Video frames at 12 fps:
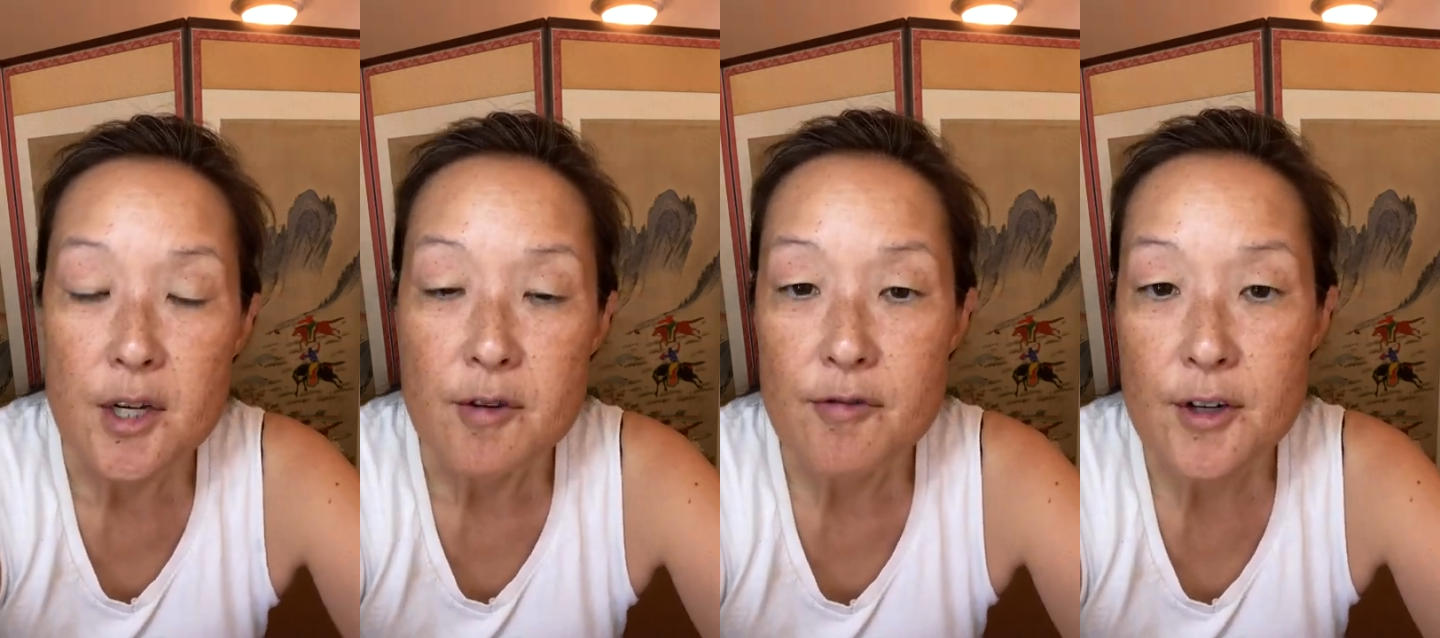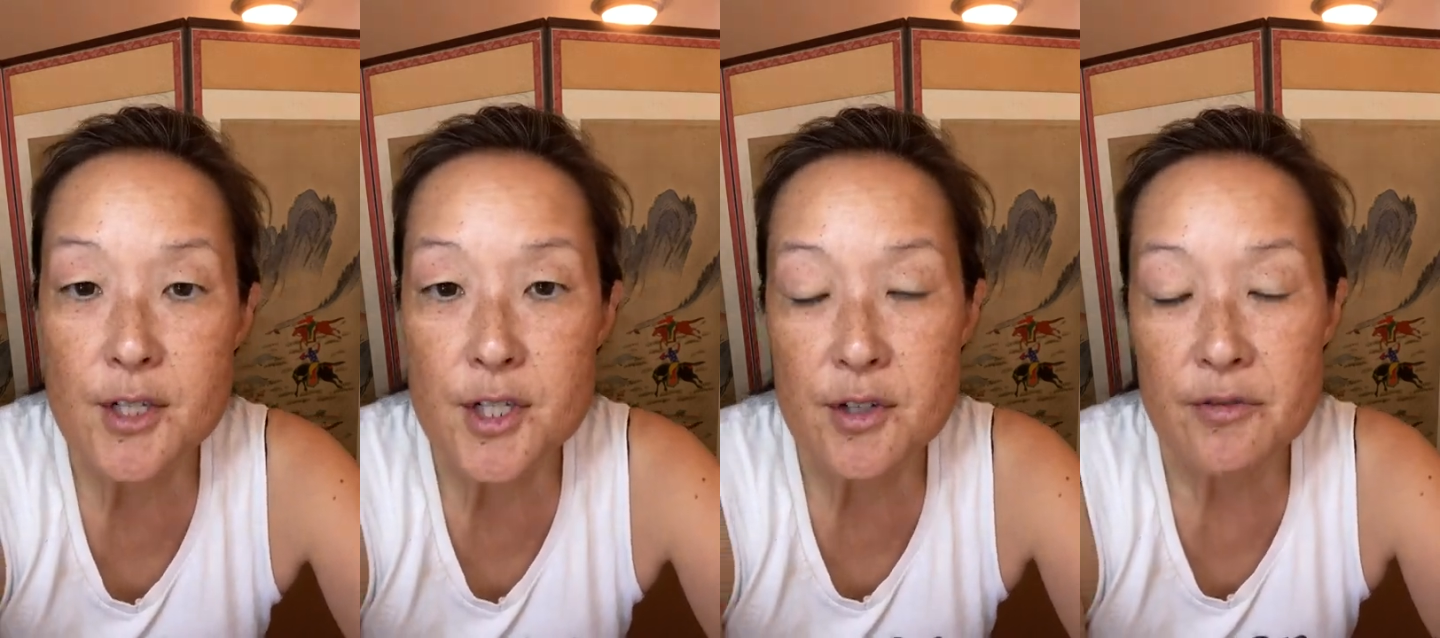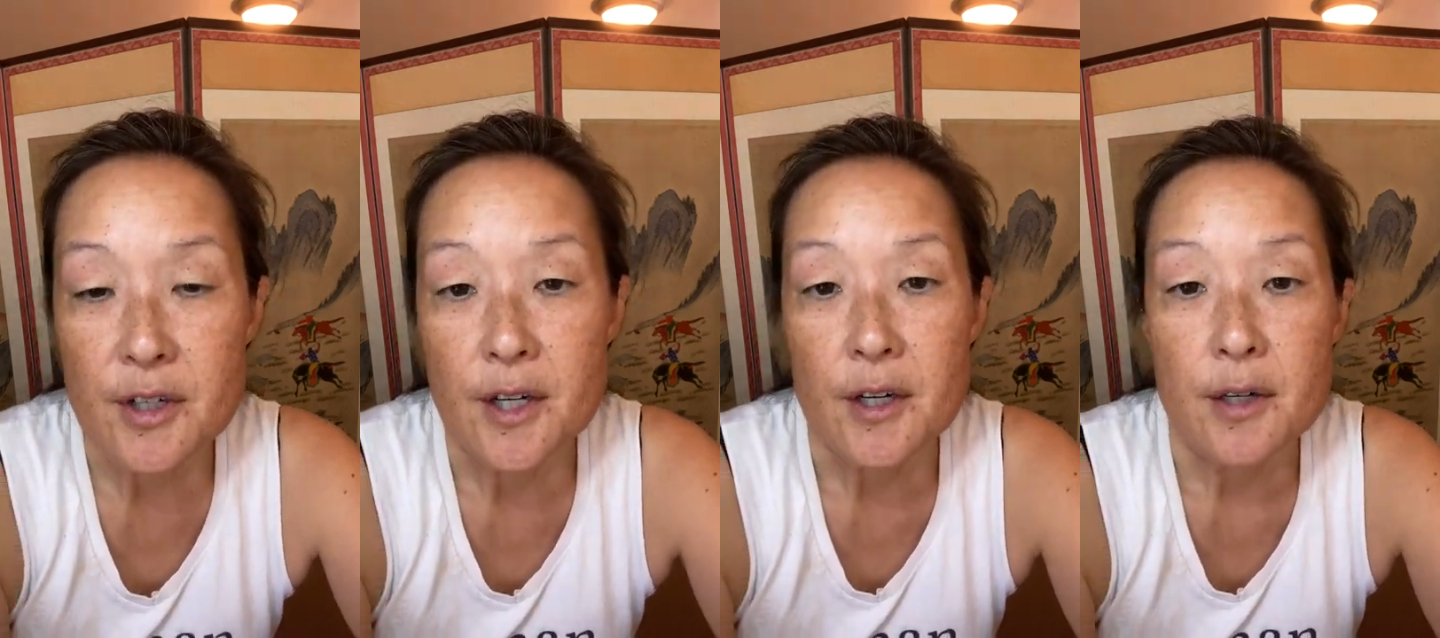First of
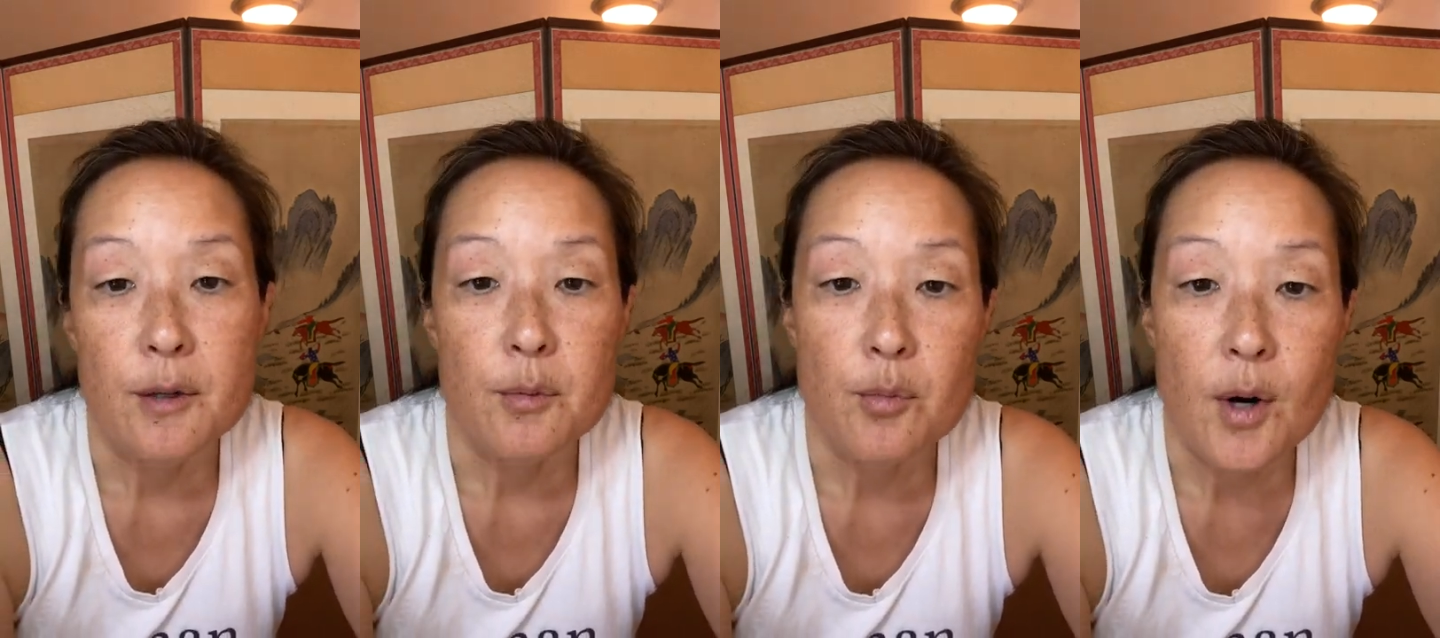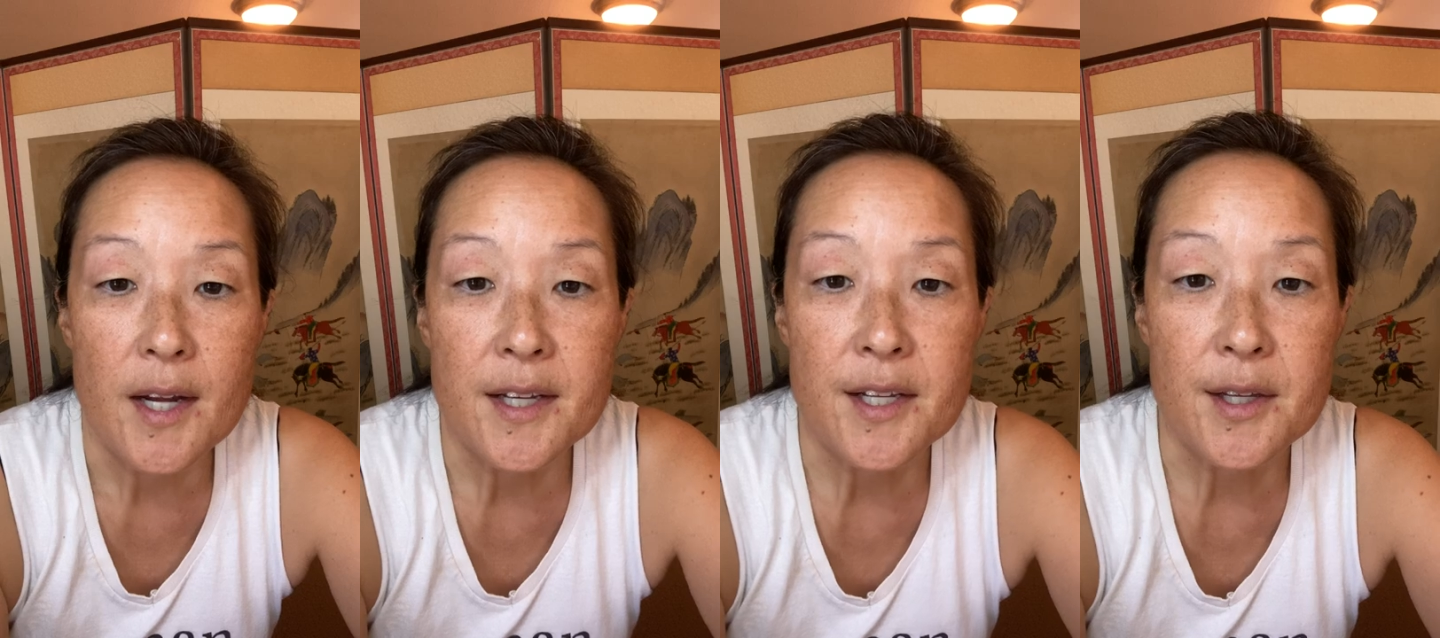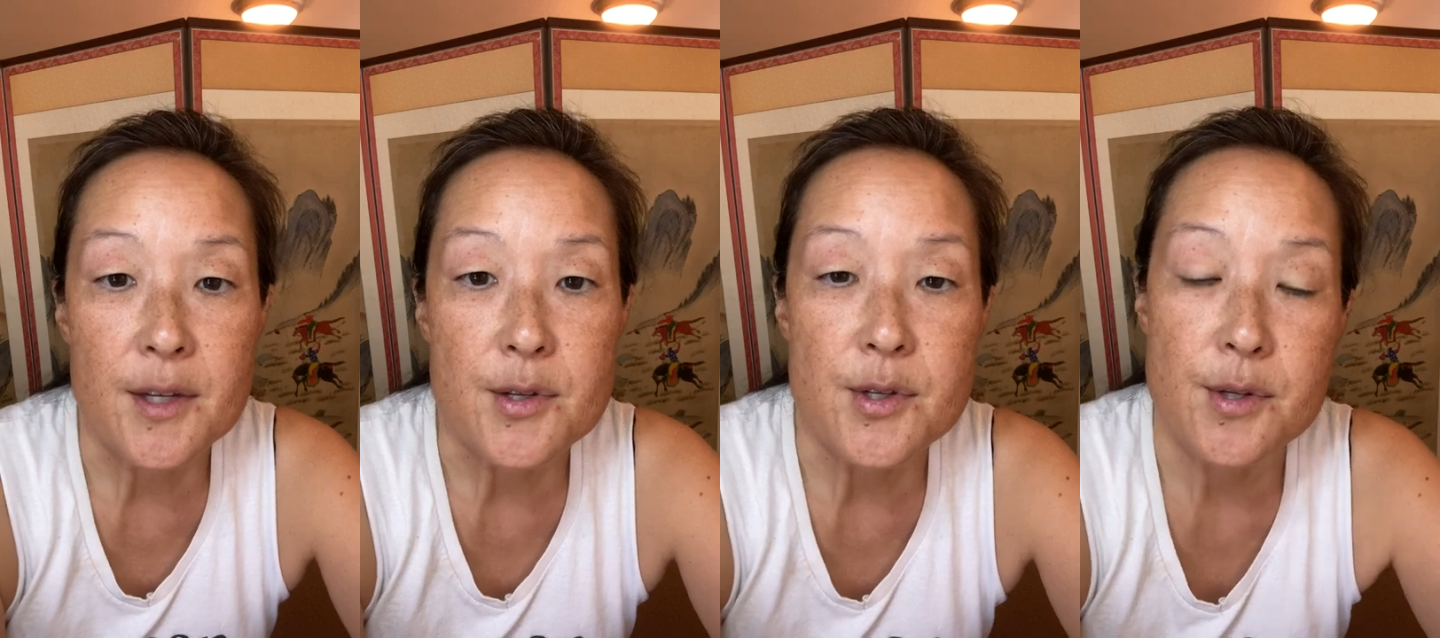all, writing
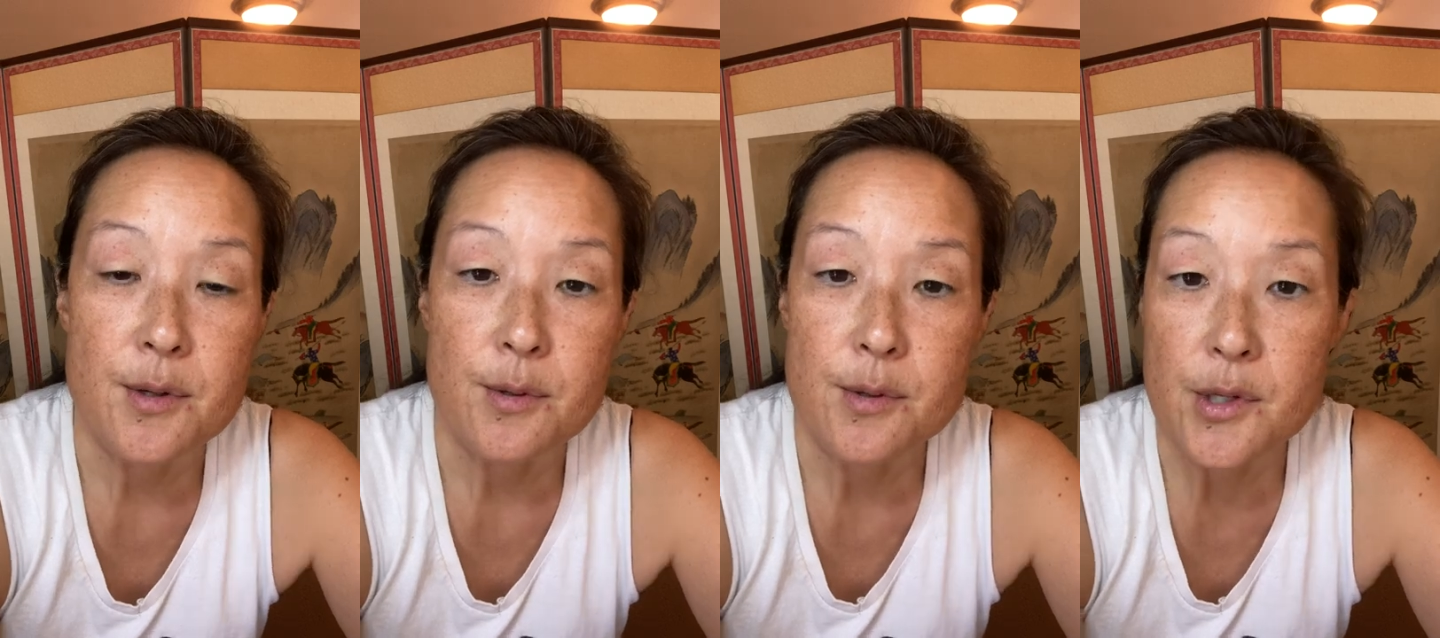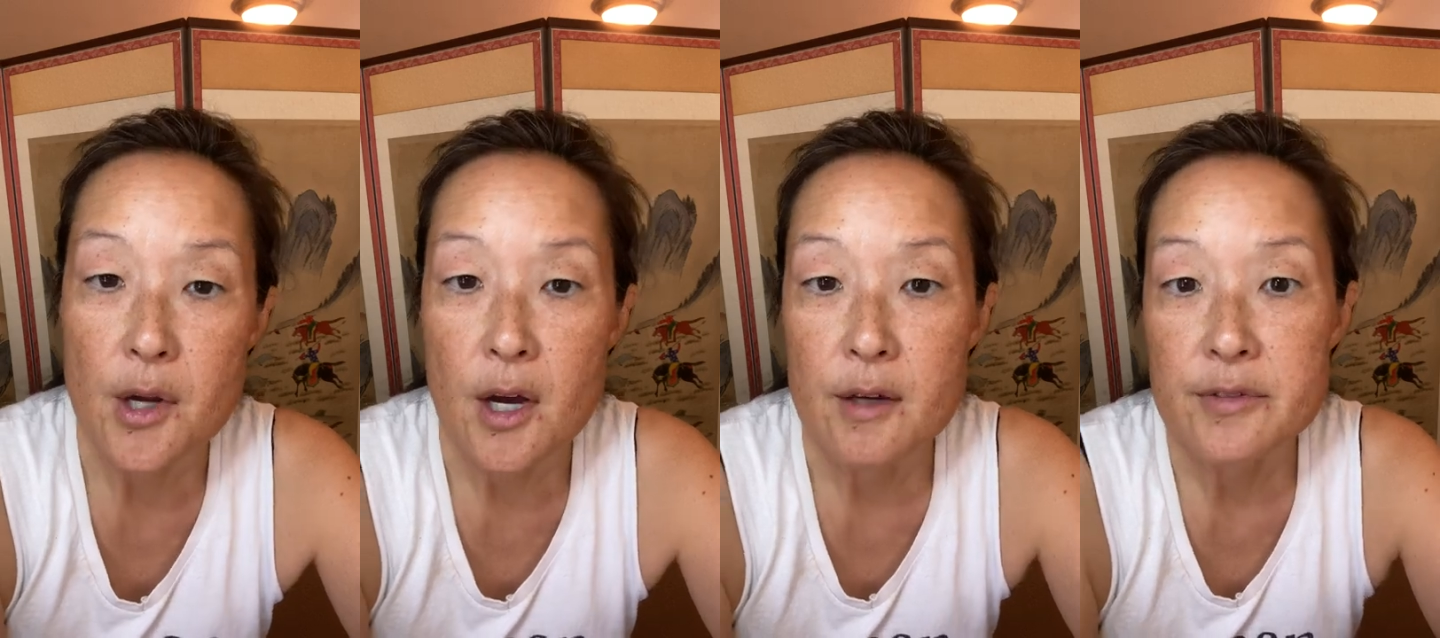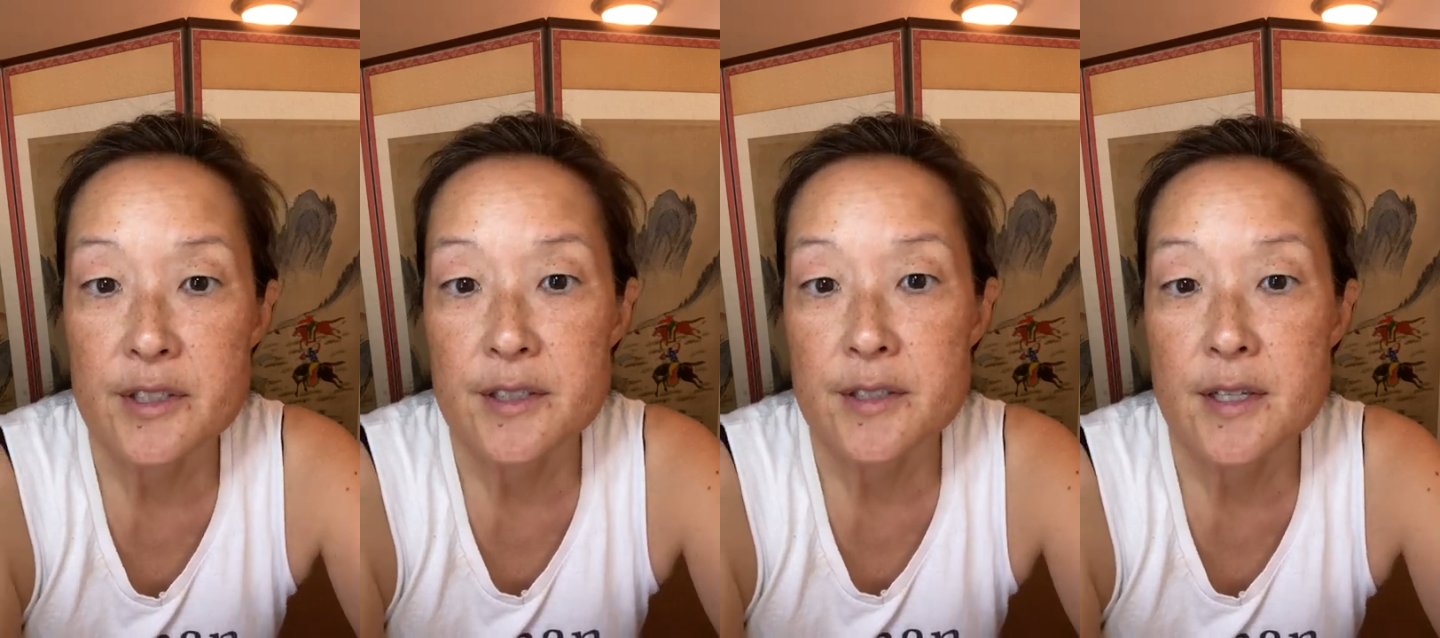is used
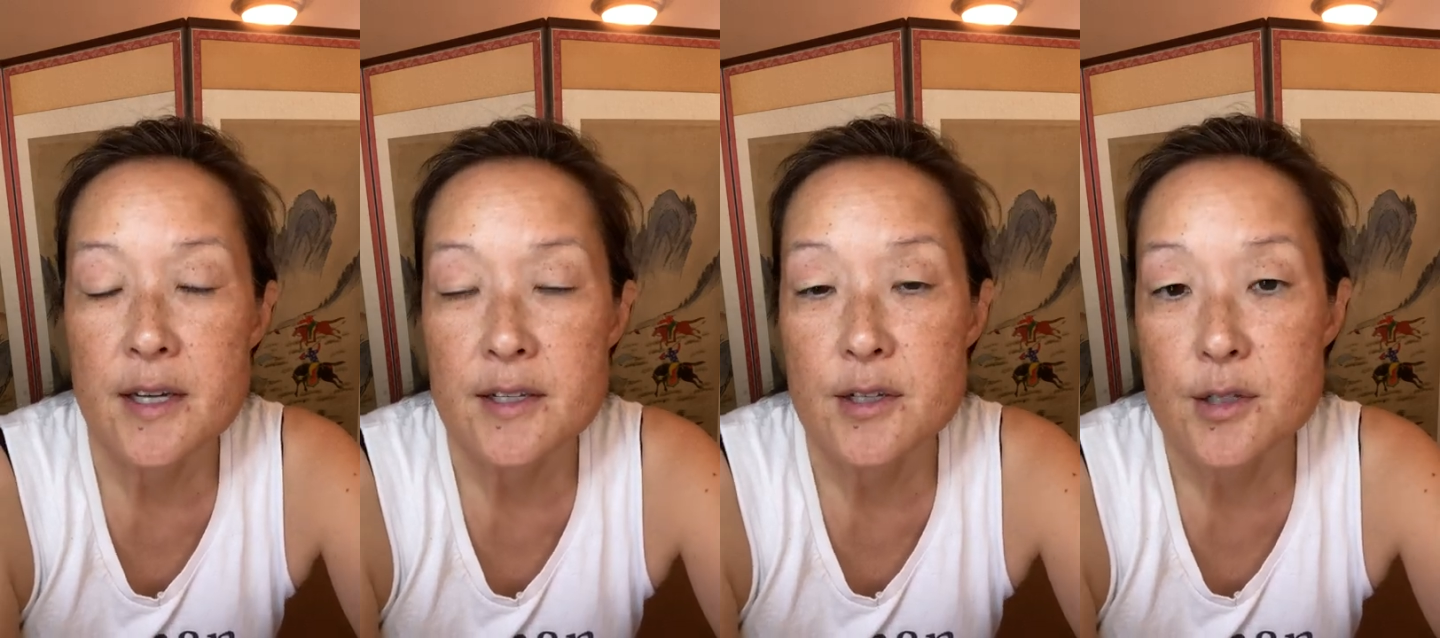often